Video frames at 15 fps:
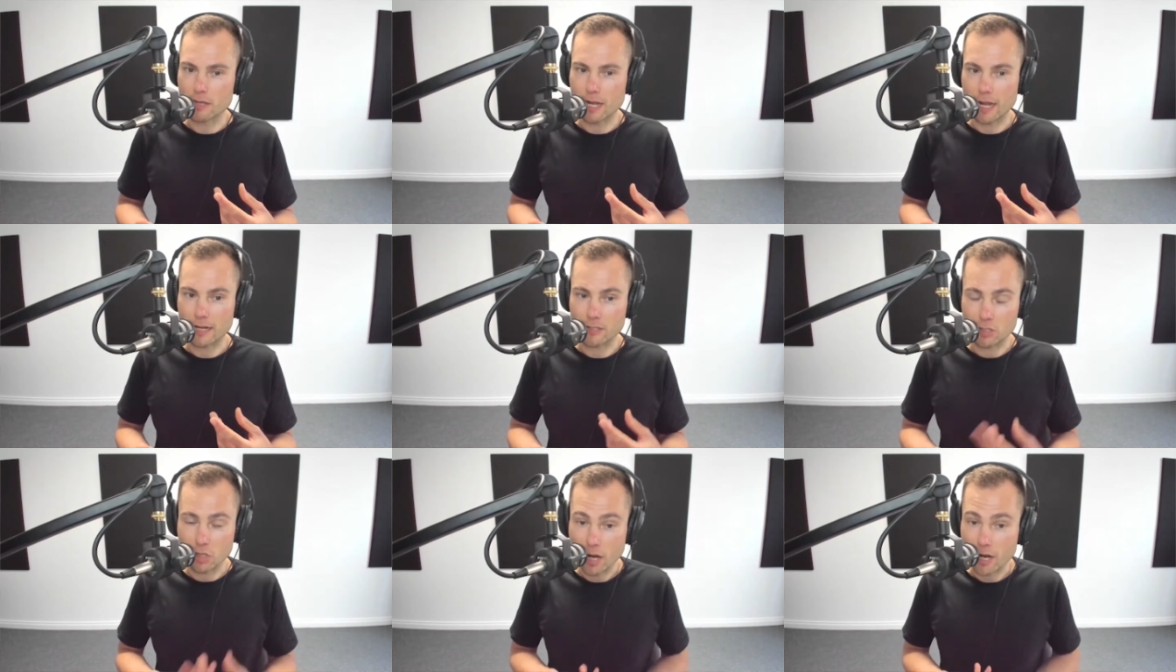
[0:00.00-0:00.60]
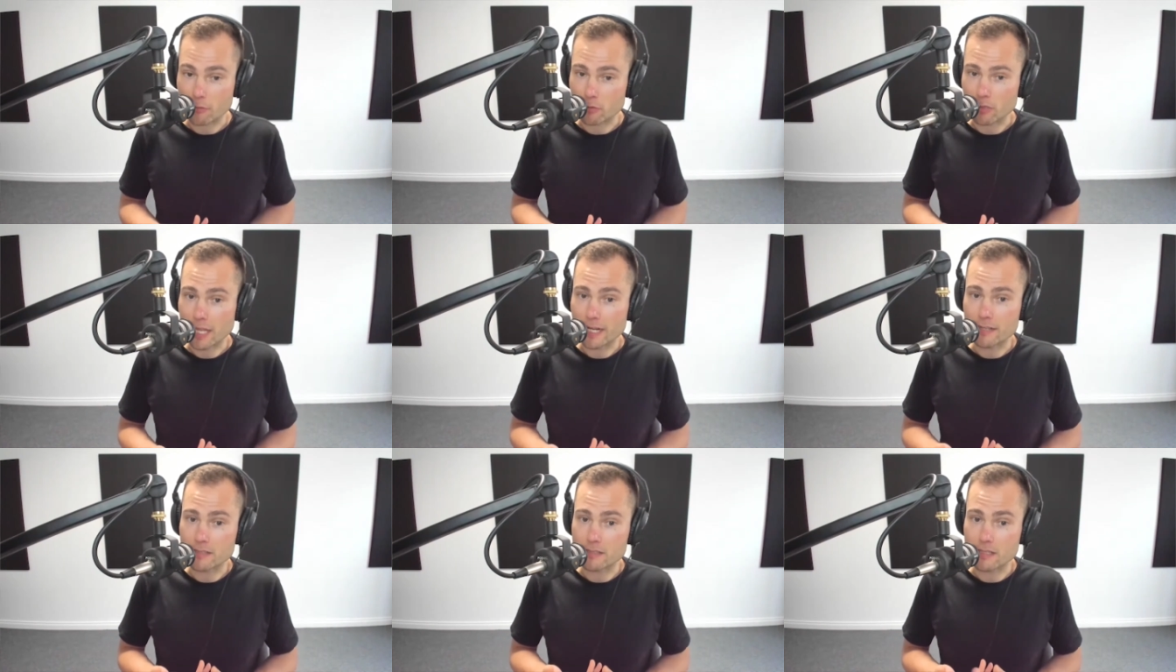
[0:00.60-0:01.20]
uh, diet
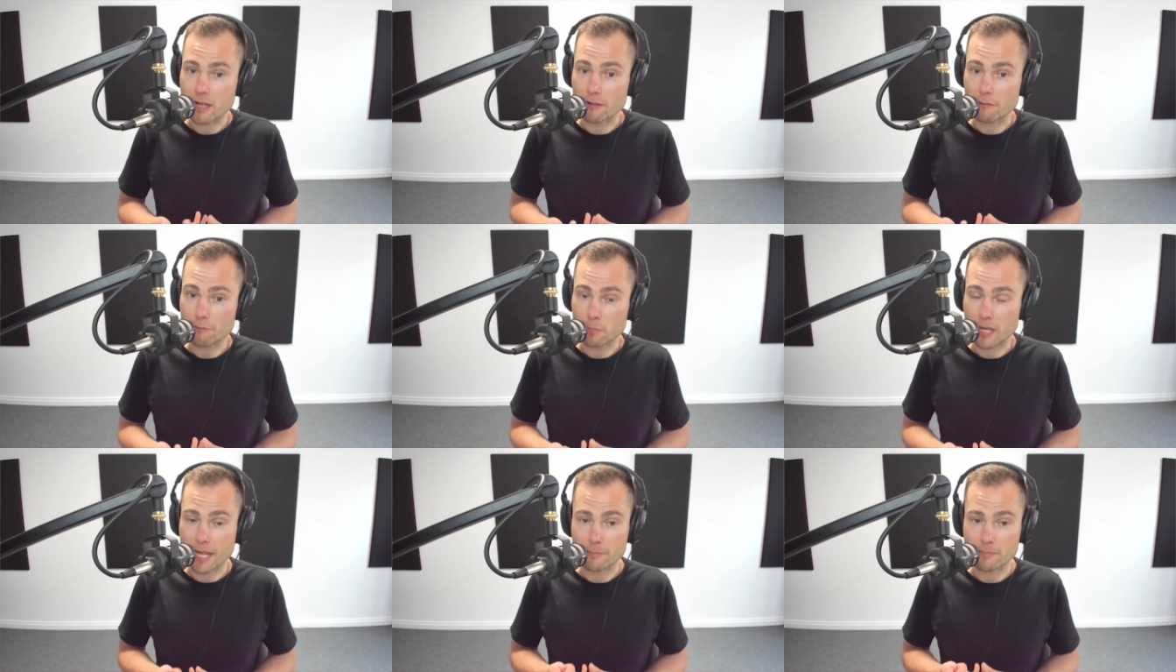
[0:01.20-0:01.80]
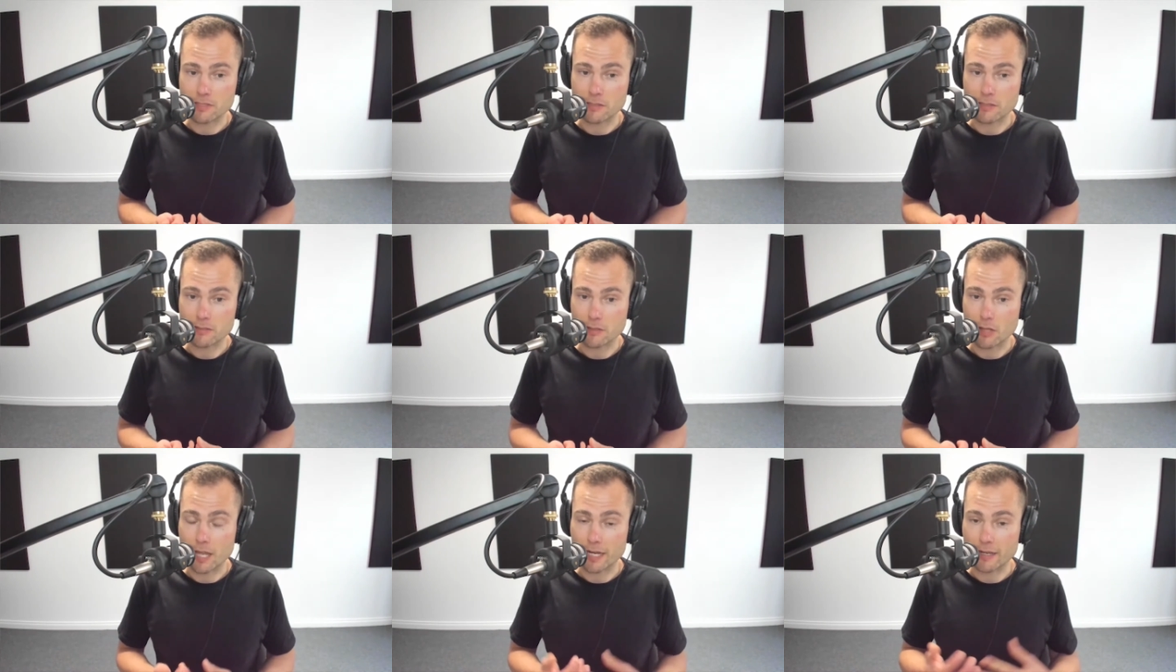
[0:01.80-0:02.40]
related stuff, perhaps
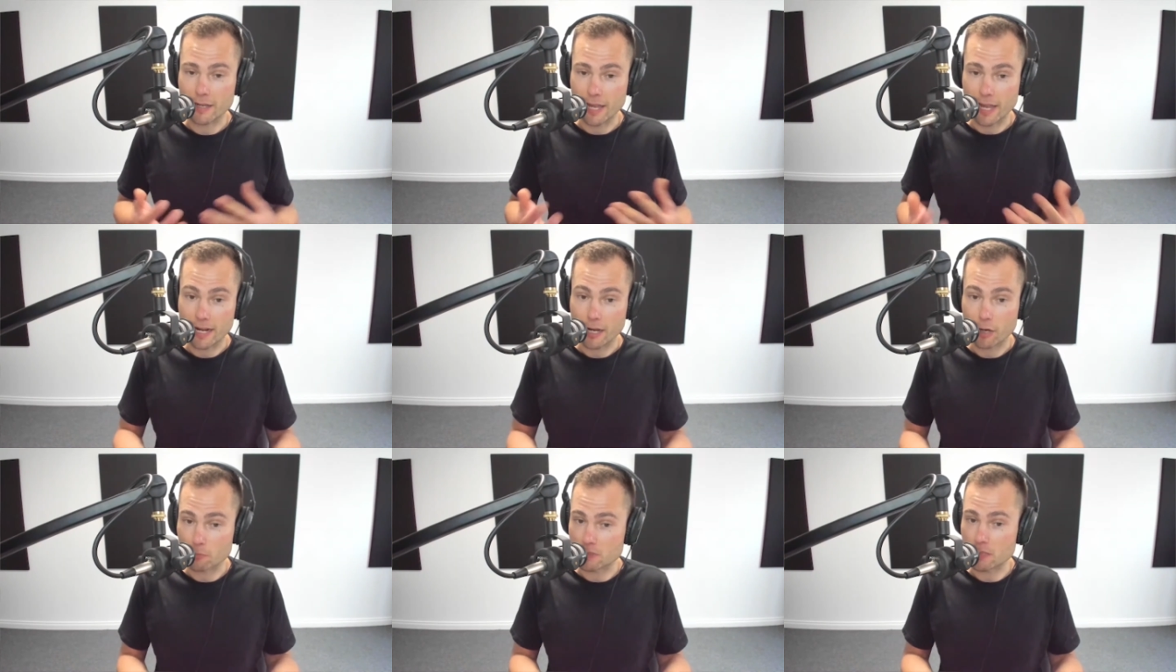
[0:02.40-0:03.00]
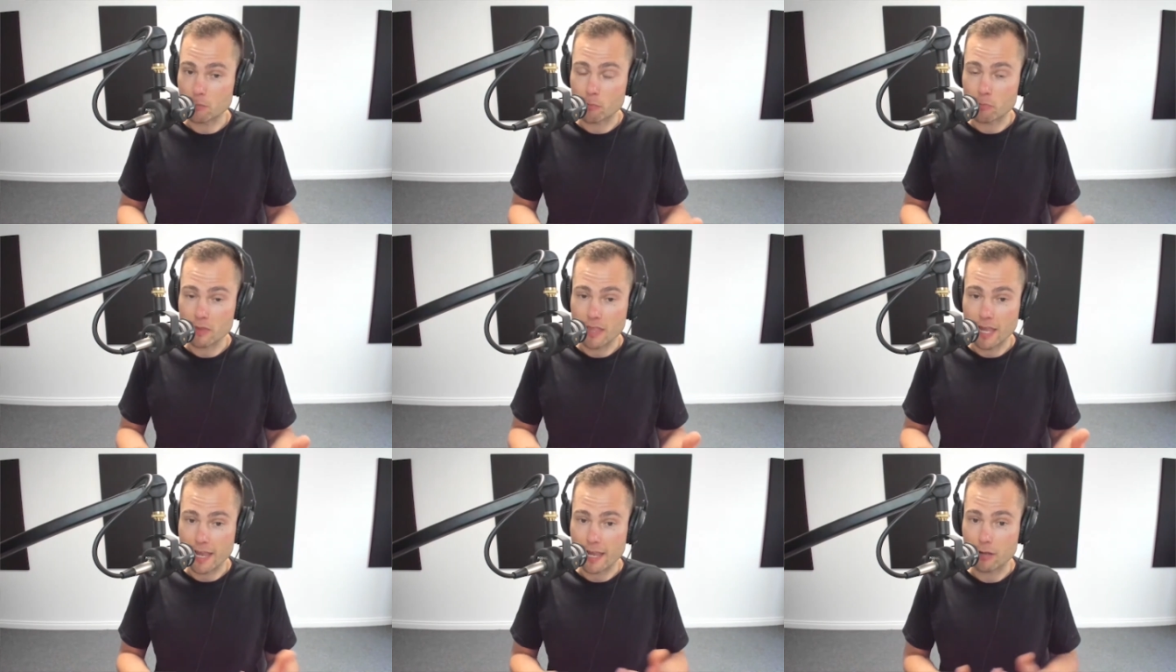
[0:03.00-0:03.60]
it's like how to help someone with
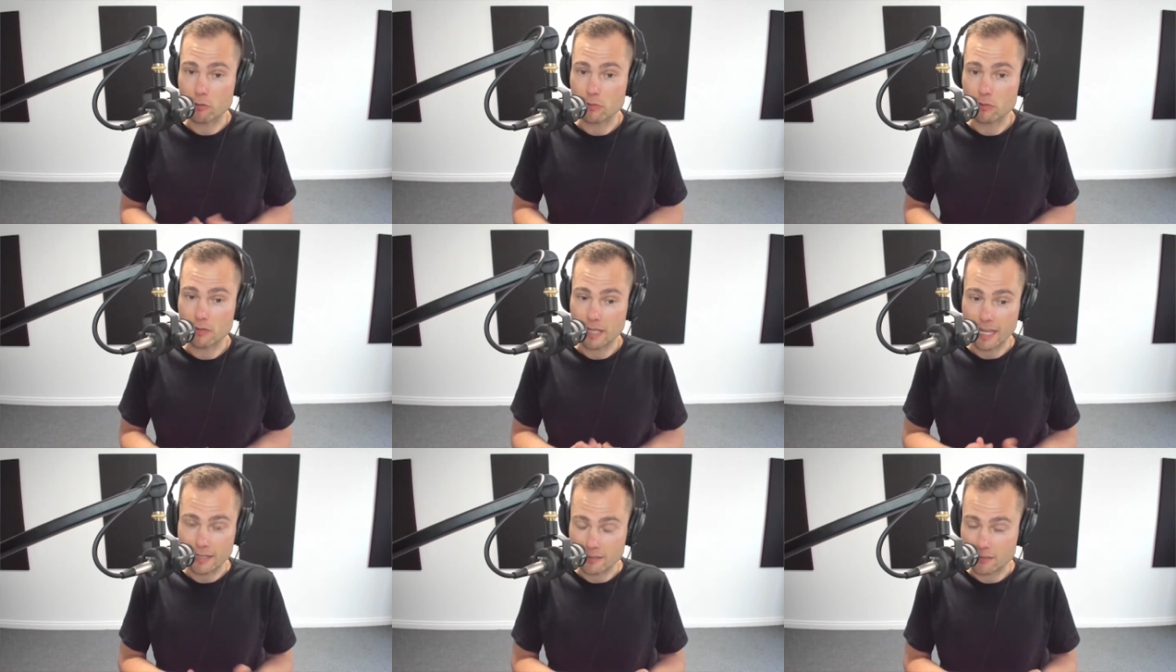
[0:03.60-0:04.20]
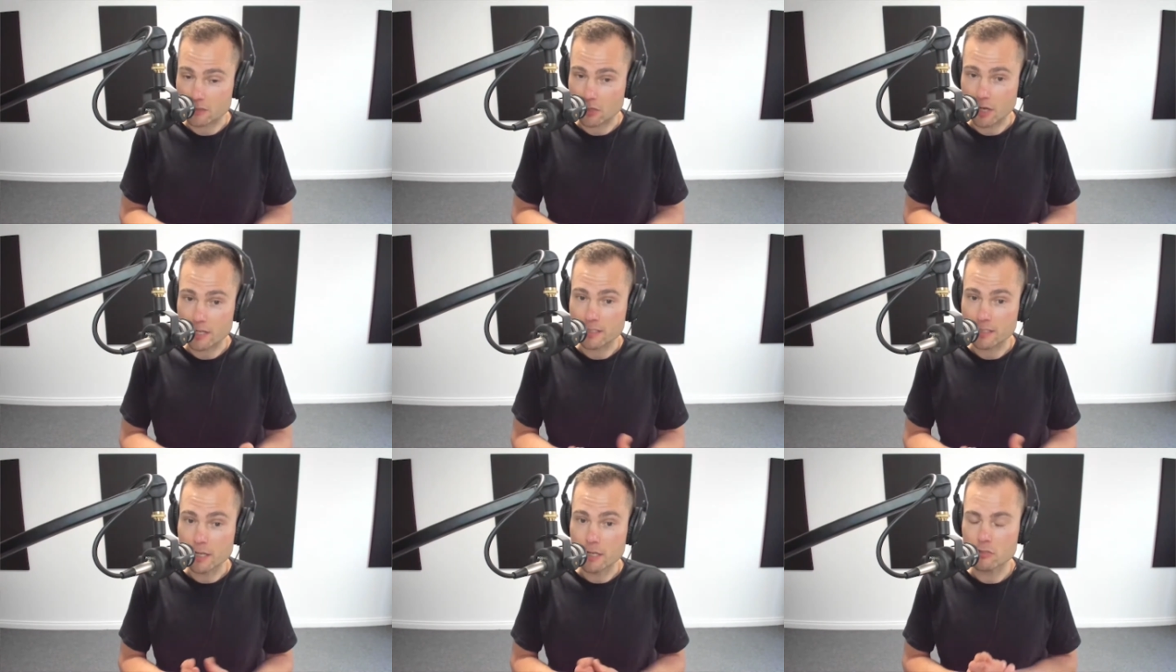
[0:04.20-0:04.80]
their health,
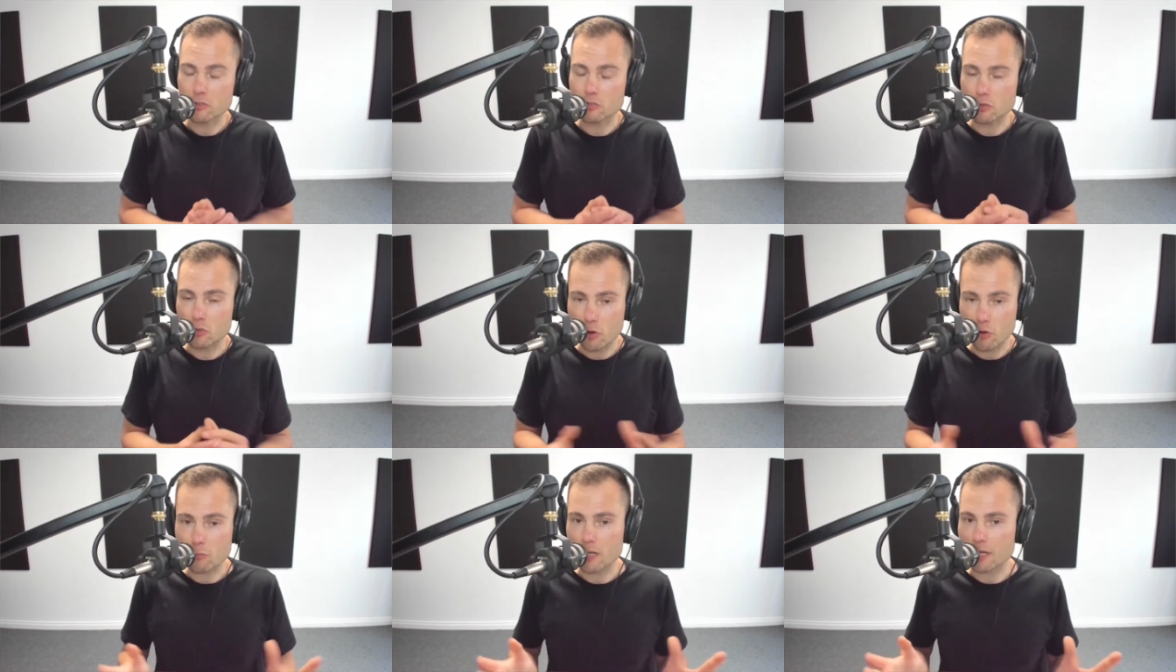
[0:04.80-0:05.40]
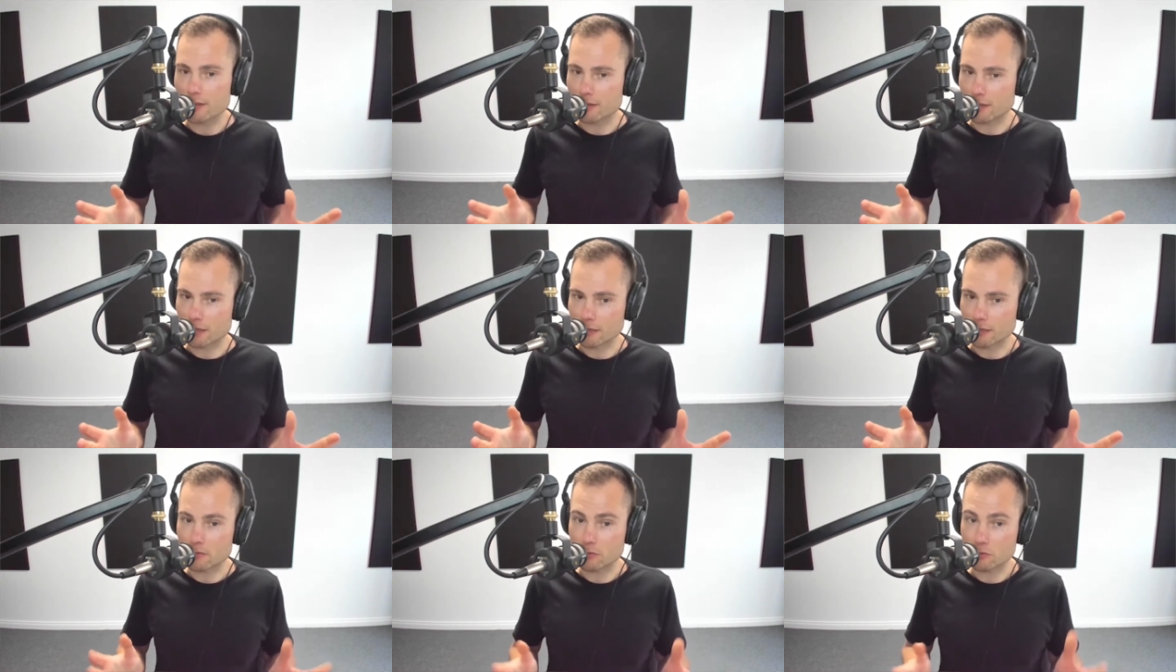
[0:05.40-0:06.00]
exercise, so many
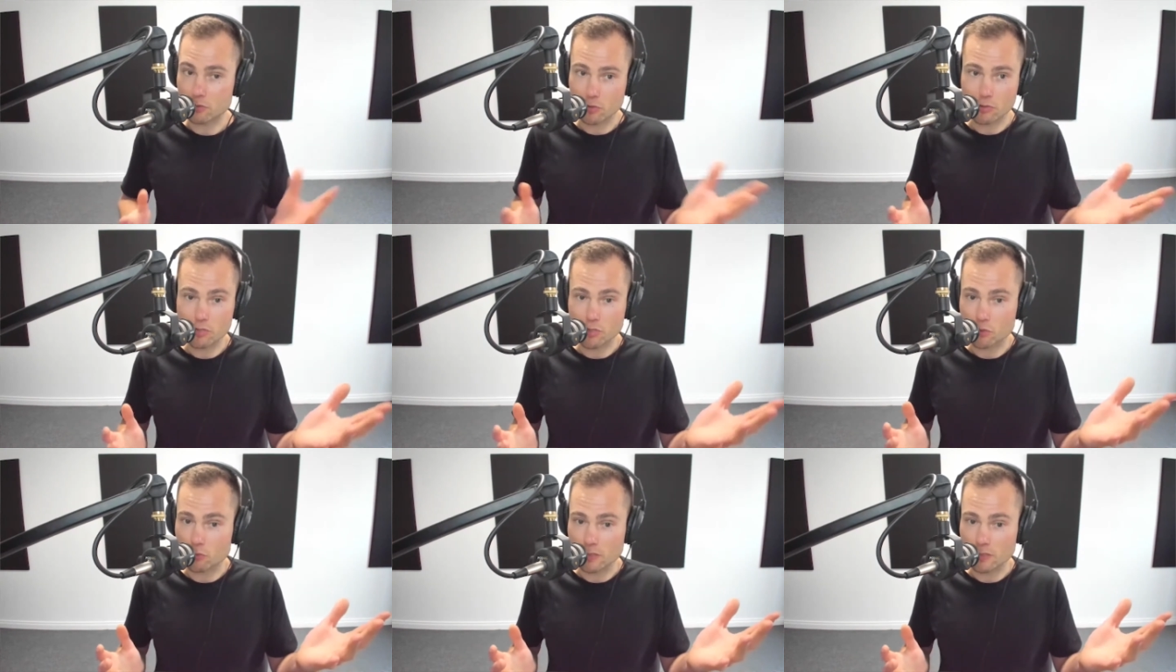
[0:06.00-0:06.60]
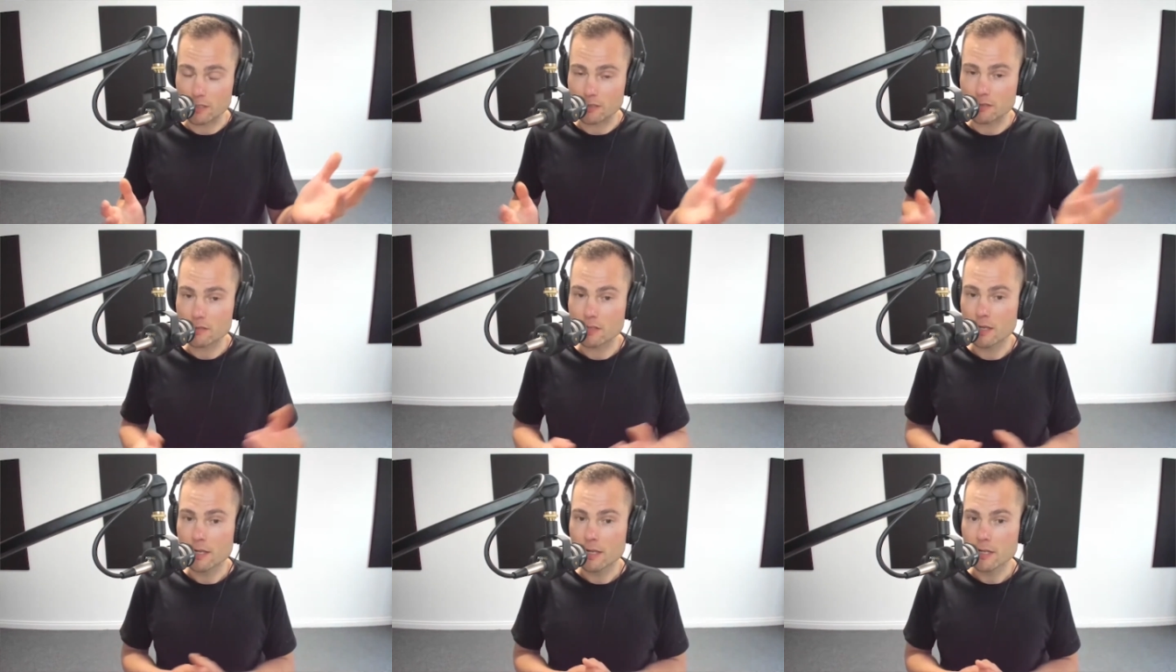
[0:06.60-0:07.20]
things, surgical things.